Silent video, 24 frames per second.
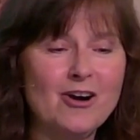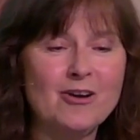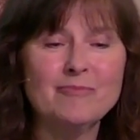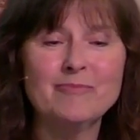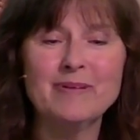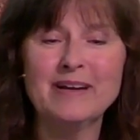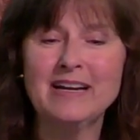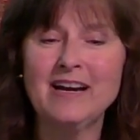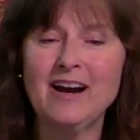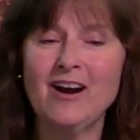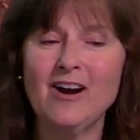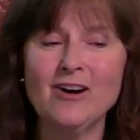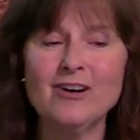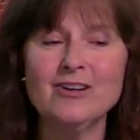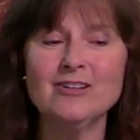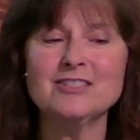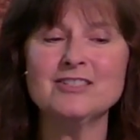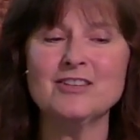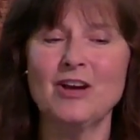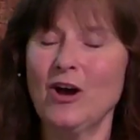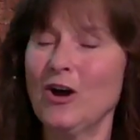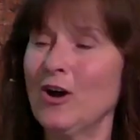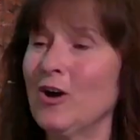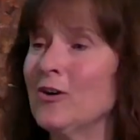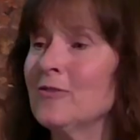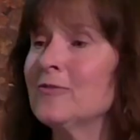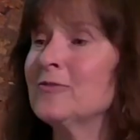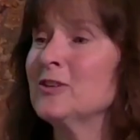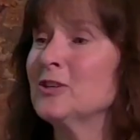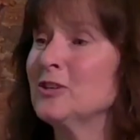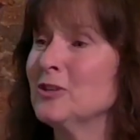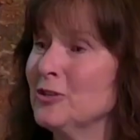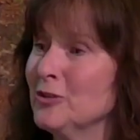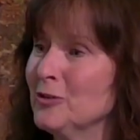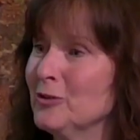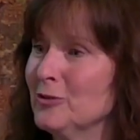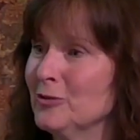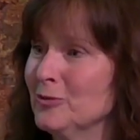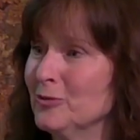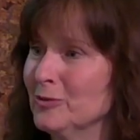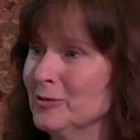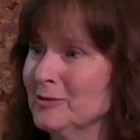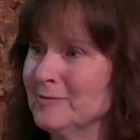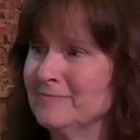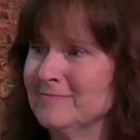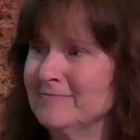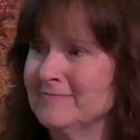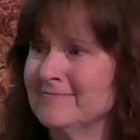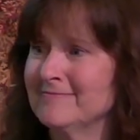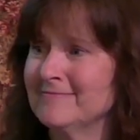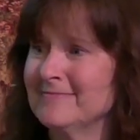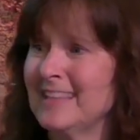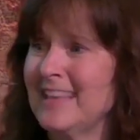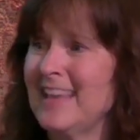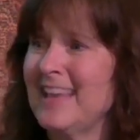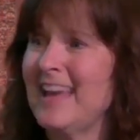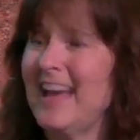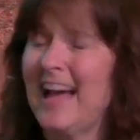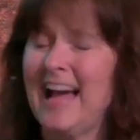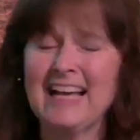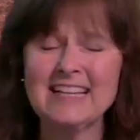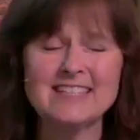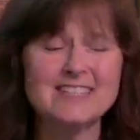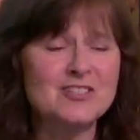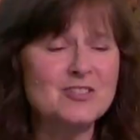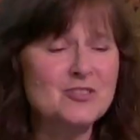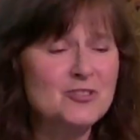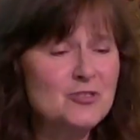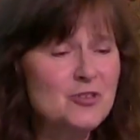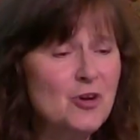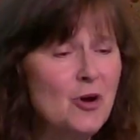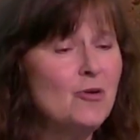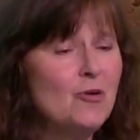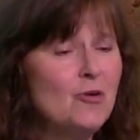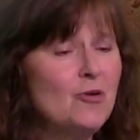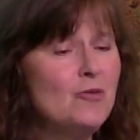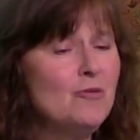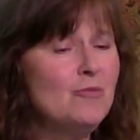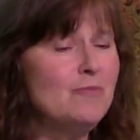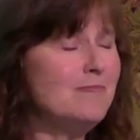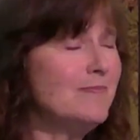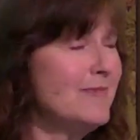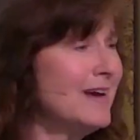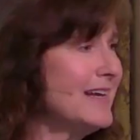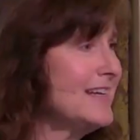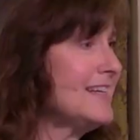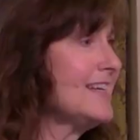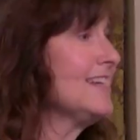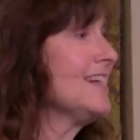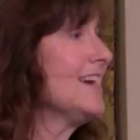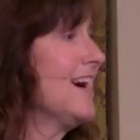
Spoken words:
because of you. and so many